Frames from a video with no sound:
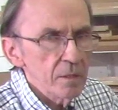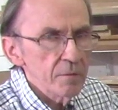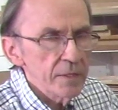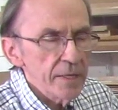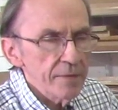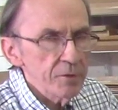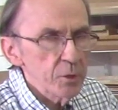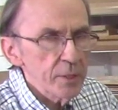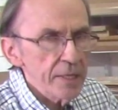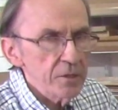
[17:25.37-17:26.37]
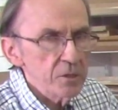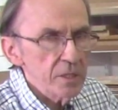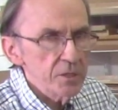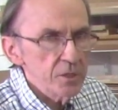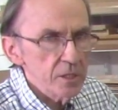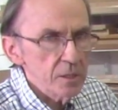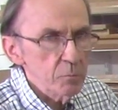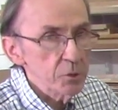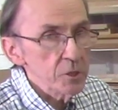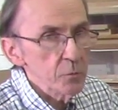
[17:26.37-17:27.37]
of the Heavy Duty Accu-Slice system,
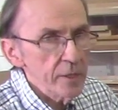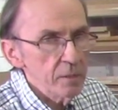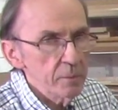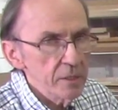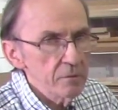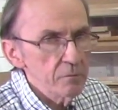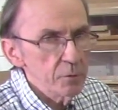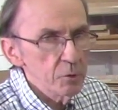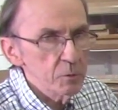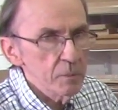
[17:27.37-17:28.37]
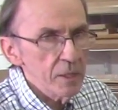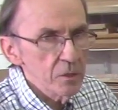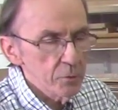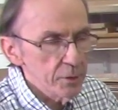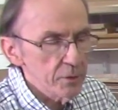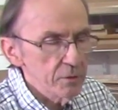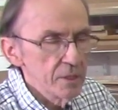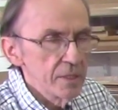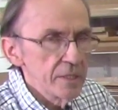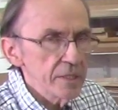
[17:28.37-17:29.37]
which is recommended for use by a luthier.
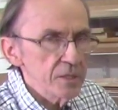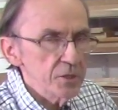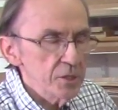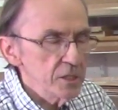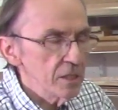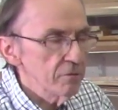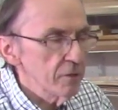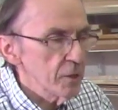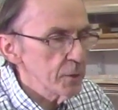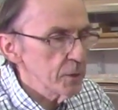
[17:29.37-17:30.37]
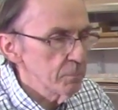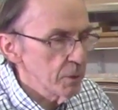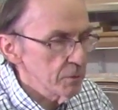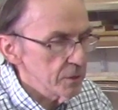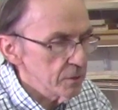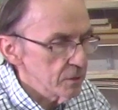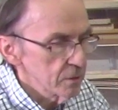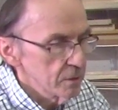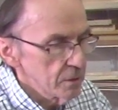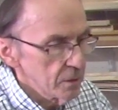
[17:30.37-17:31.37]
It consists of the following components.
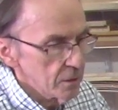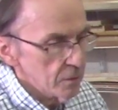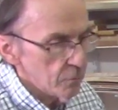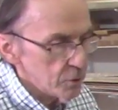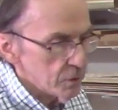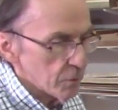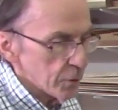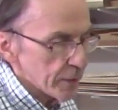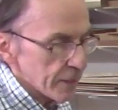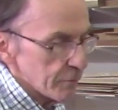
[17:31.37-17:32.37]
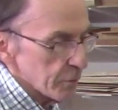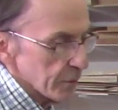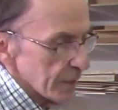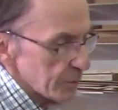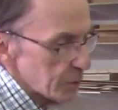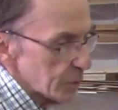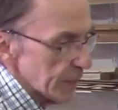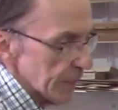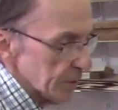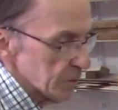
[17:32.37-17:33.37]
First of all, you have your Heavy Duty
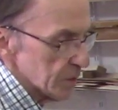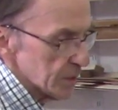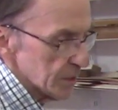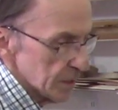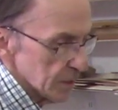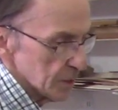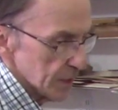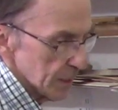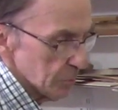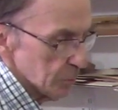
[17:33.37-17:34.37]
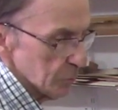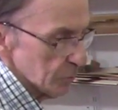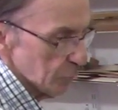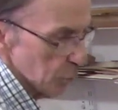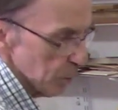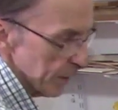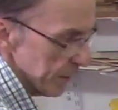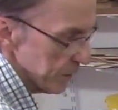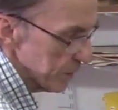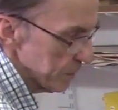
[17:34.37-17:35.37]
Accu-Slice index table with 4
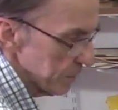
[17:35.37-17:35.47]
legs.